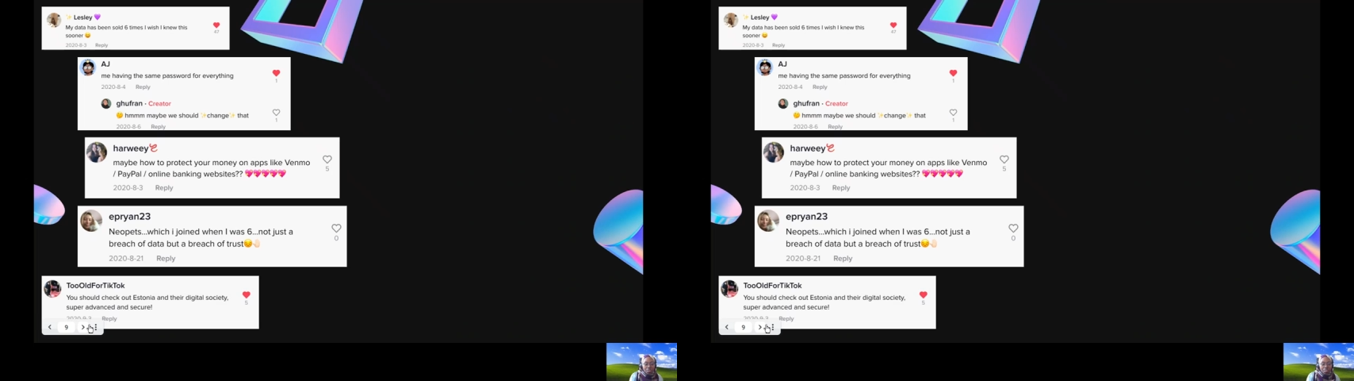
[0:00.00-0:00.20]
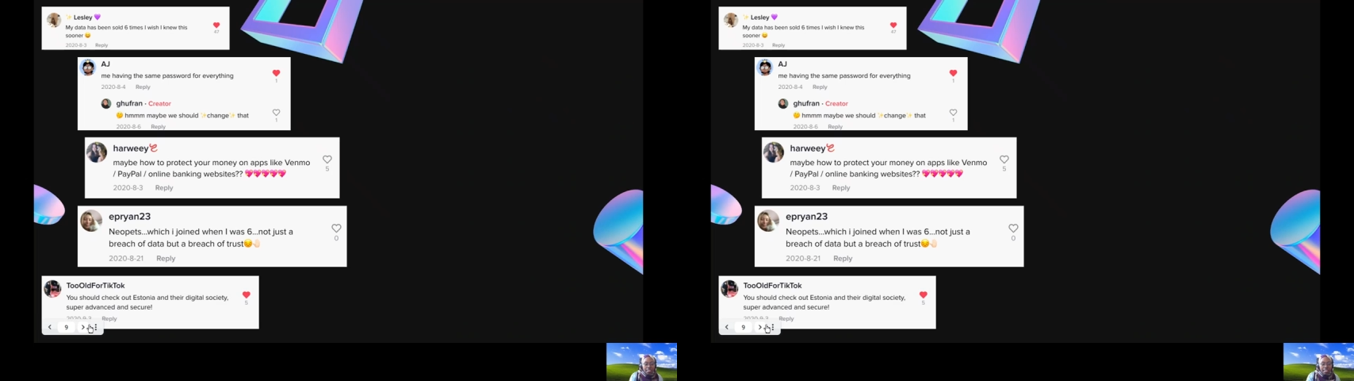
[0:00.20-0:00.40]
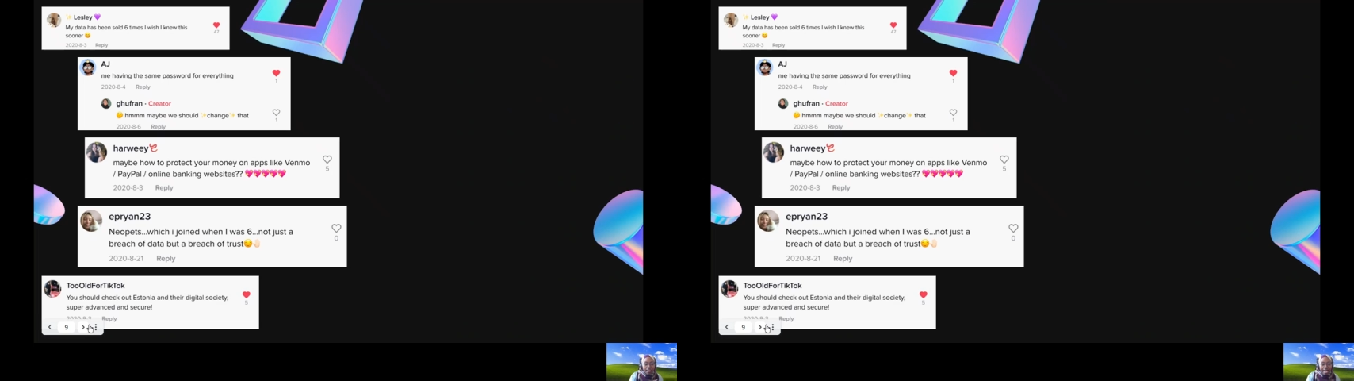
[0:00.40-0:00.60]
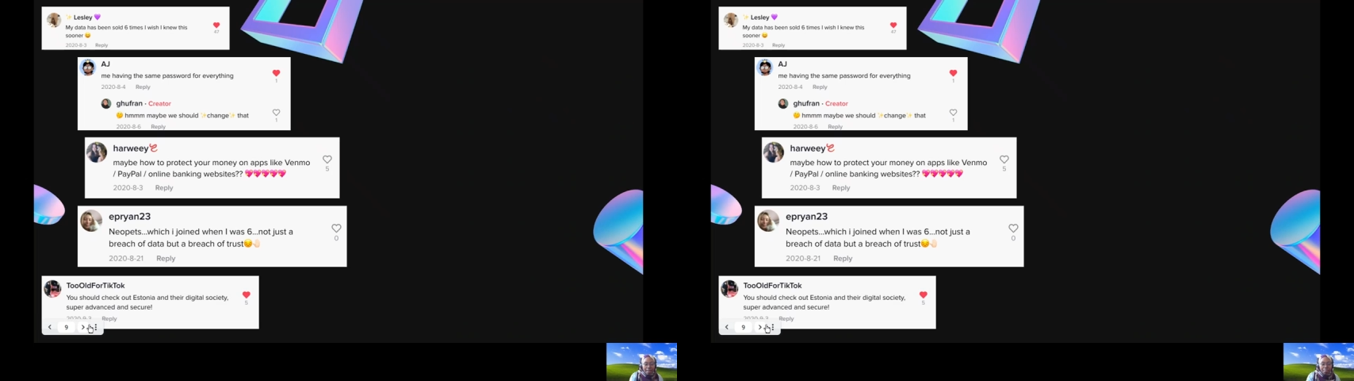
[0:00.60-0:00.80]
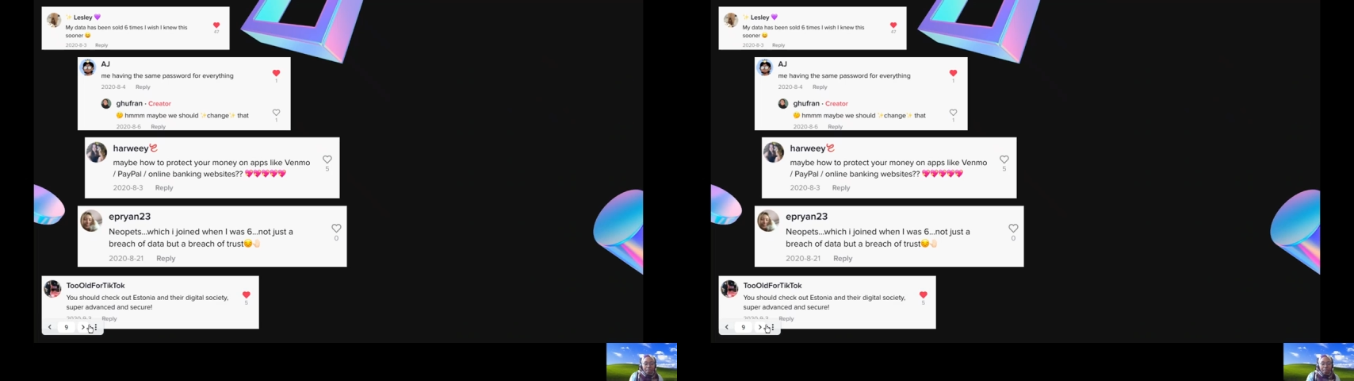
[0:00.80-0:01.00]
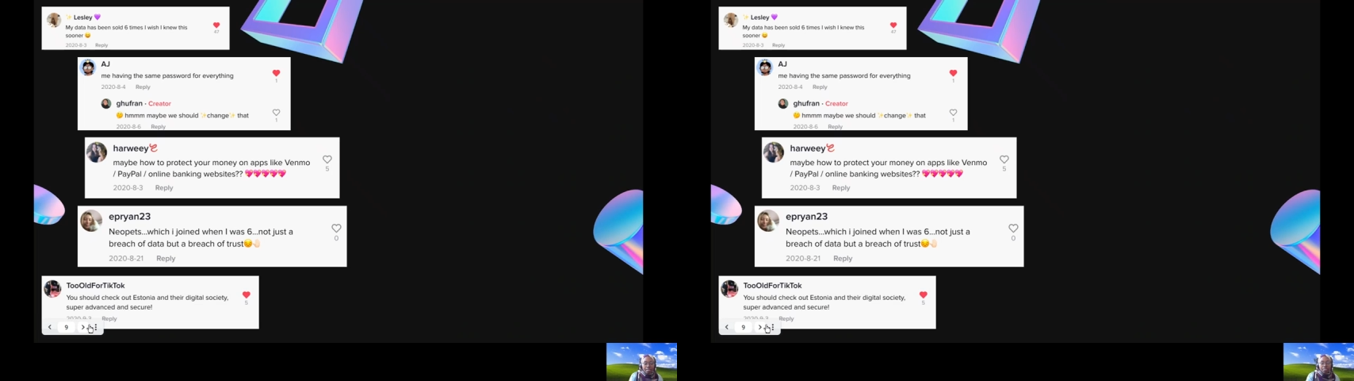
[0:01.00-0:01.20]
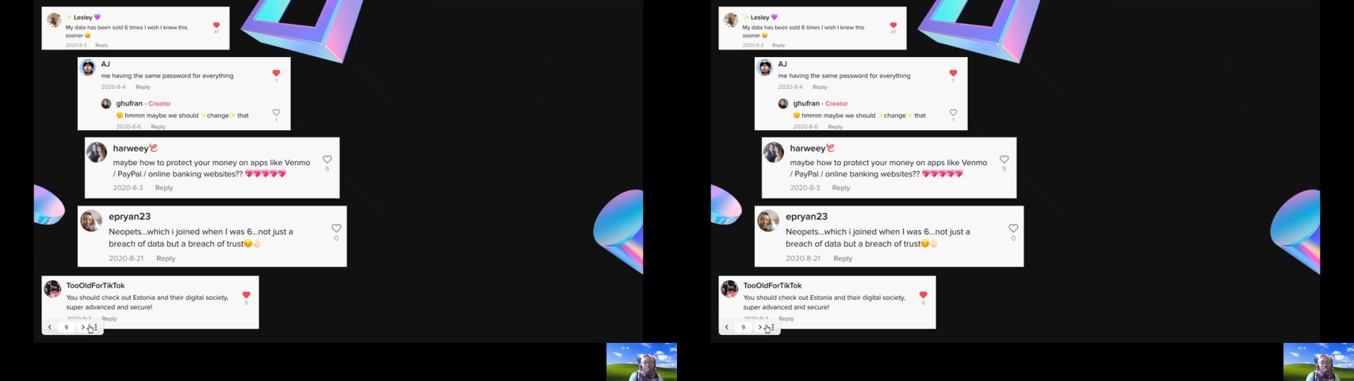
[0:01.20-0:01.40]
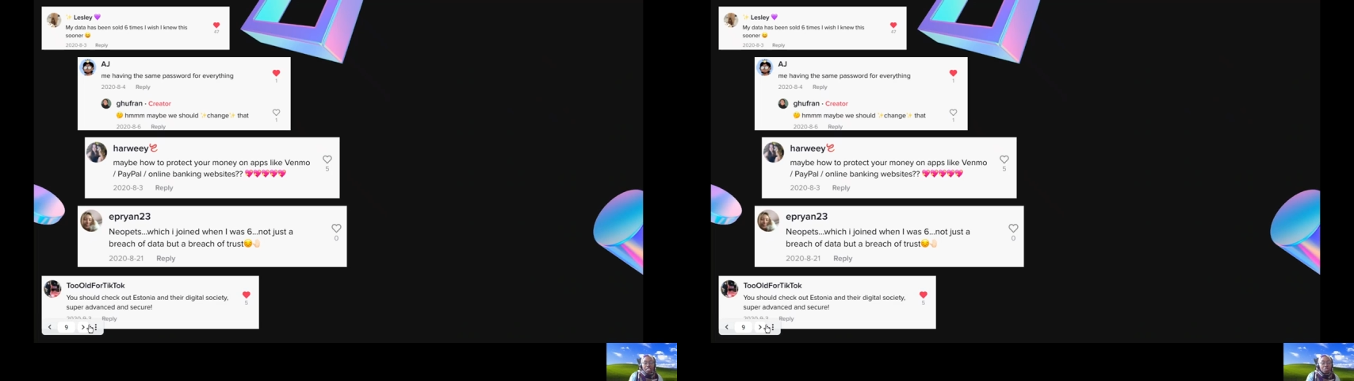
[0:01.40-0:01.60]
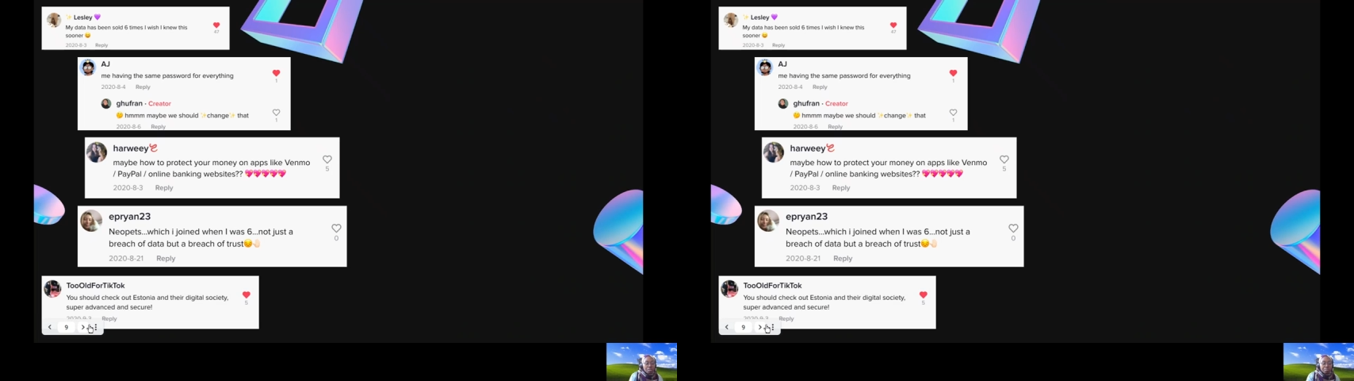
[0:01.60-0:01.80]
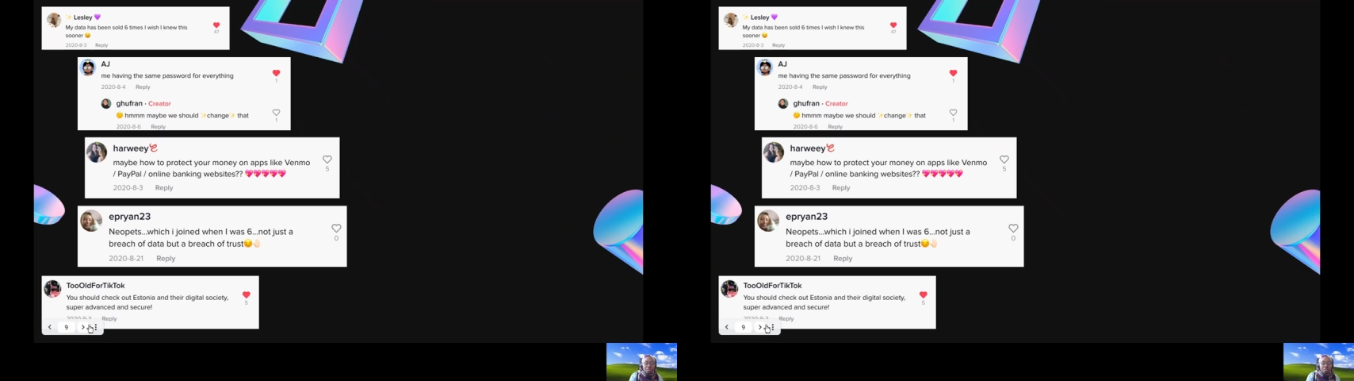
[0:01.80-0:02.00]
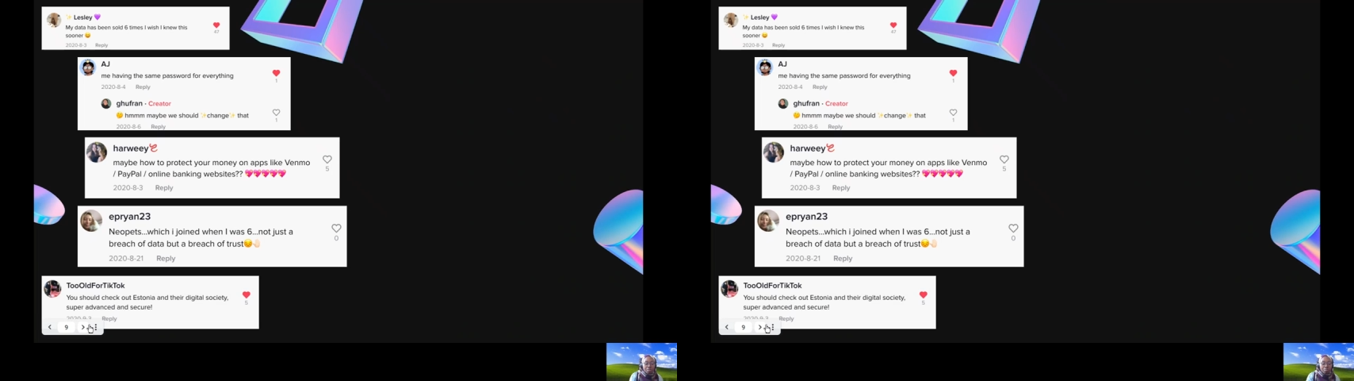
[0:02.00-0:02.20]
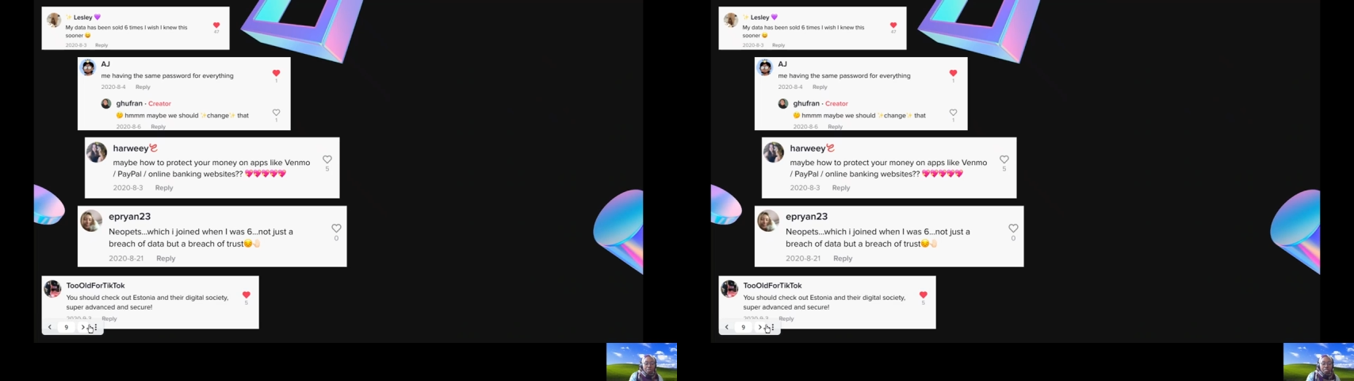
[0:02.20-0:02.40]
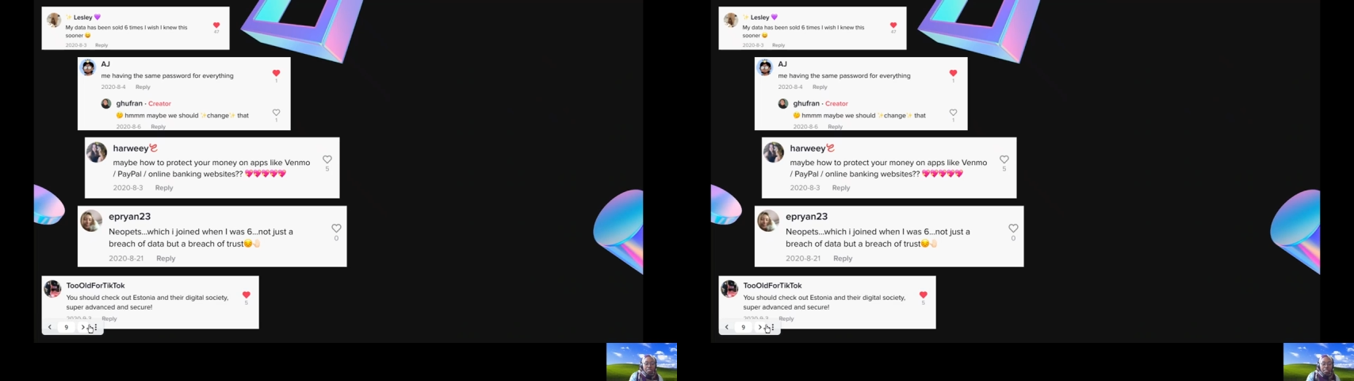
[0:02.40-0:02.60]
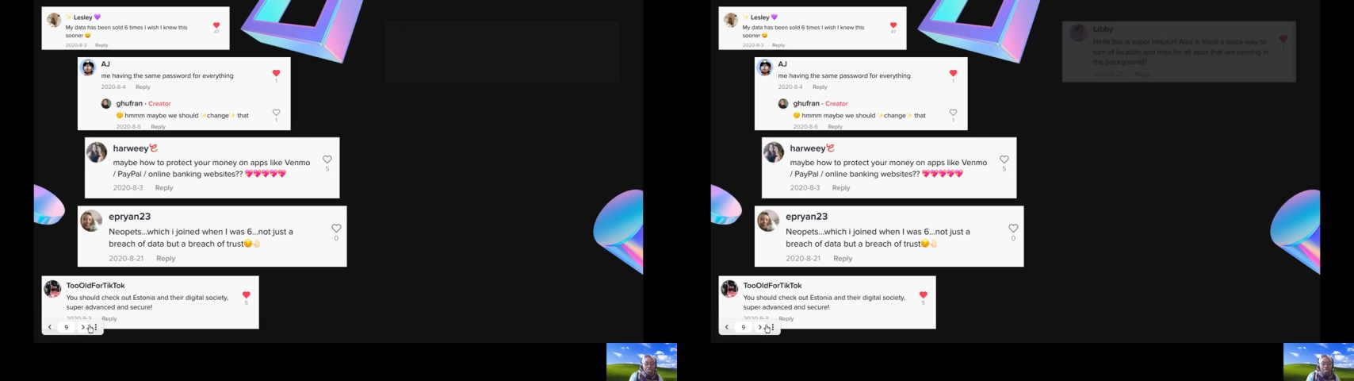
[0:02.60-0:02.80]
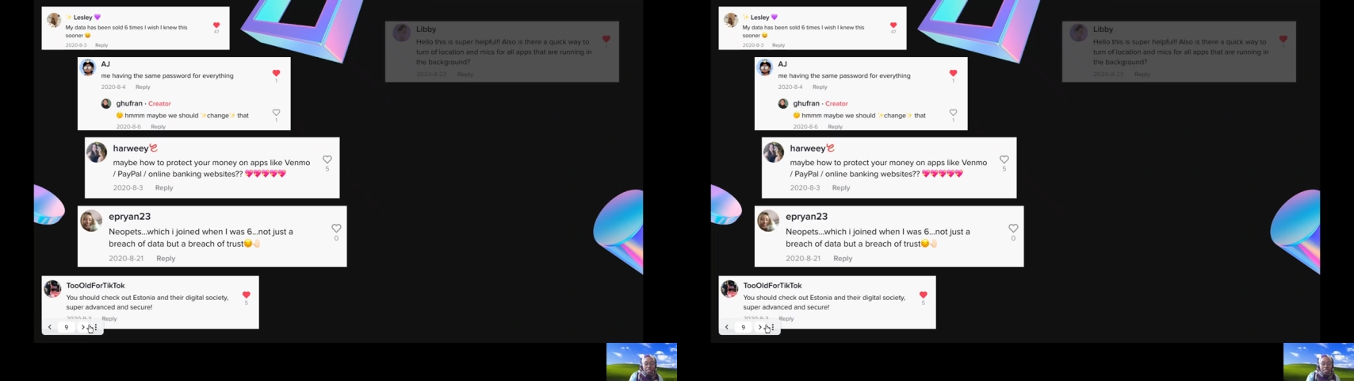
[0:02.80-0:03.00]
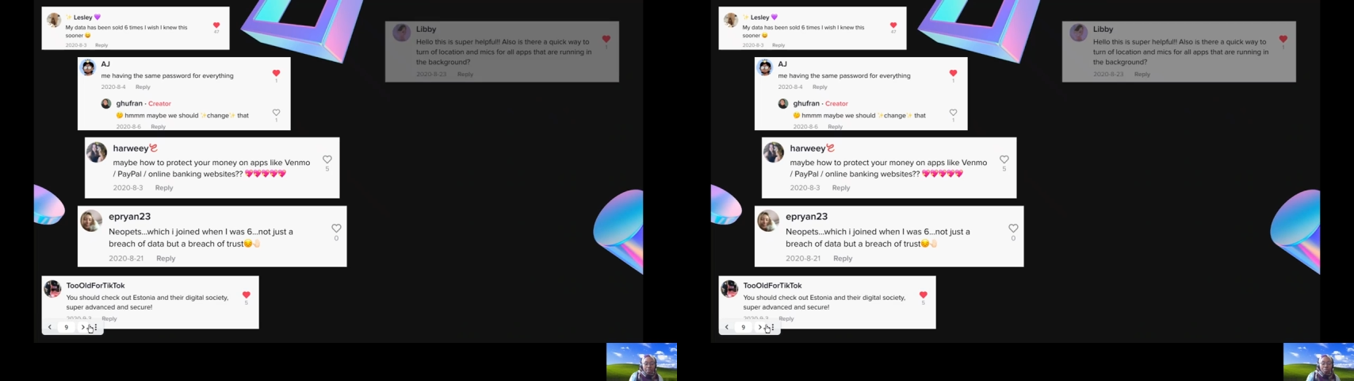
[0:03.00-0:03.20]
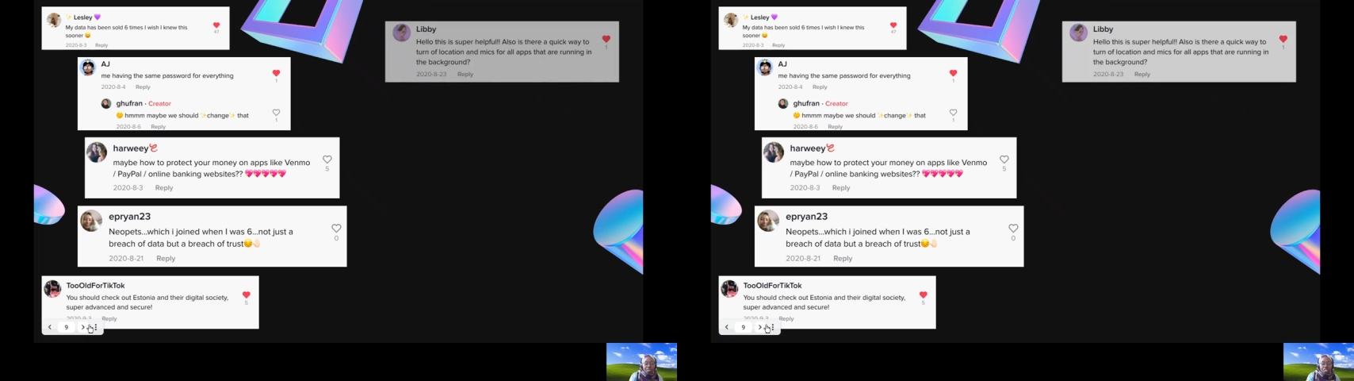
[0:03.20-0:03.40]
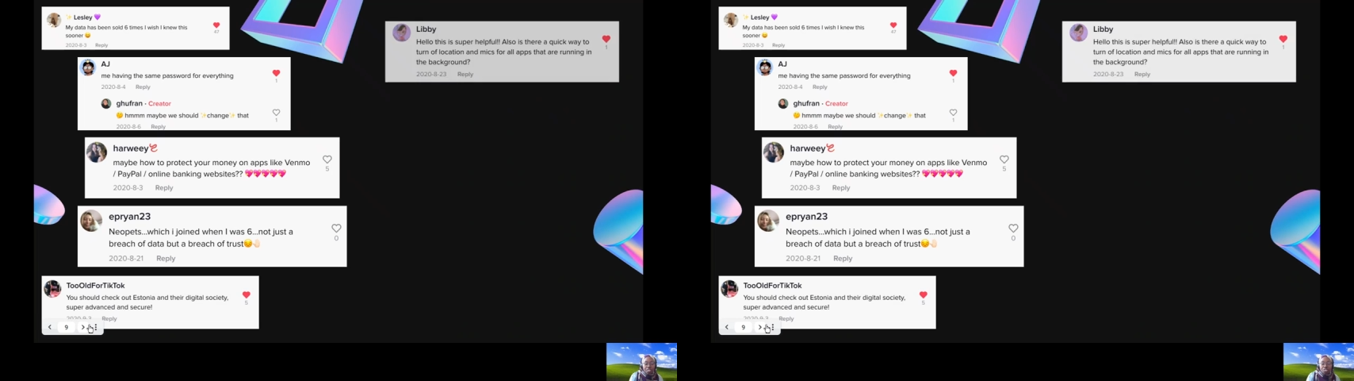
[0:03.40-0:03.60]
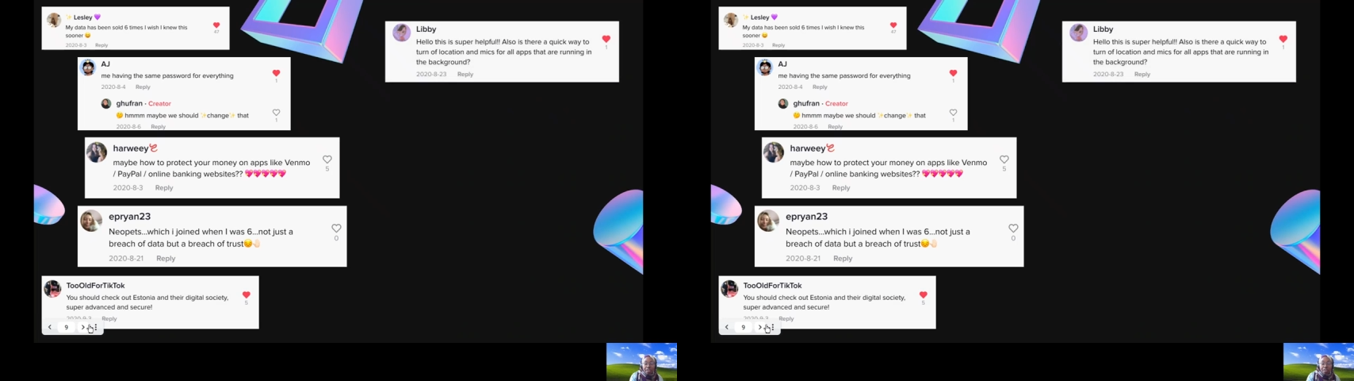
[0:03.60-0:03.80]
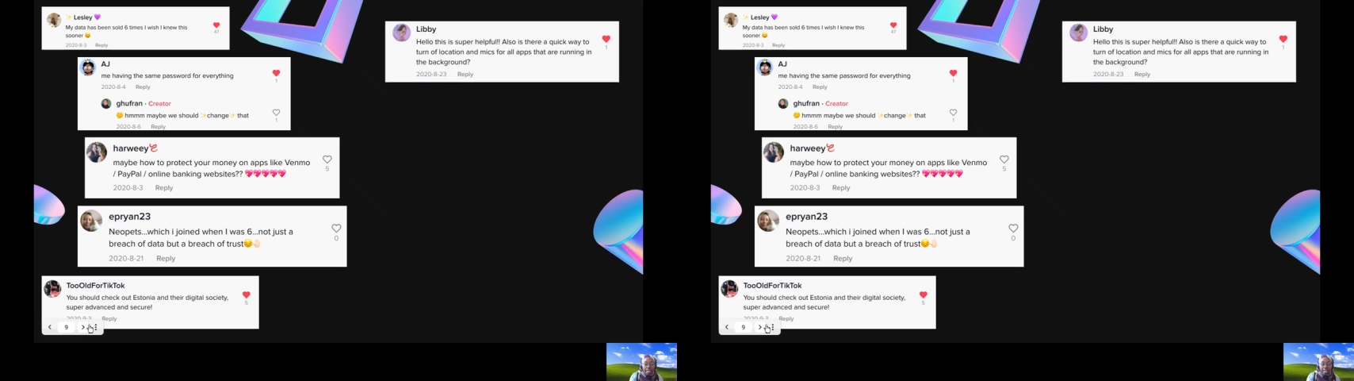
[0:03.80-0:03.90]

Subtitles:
(no speaker visible)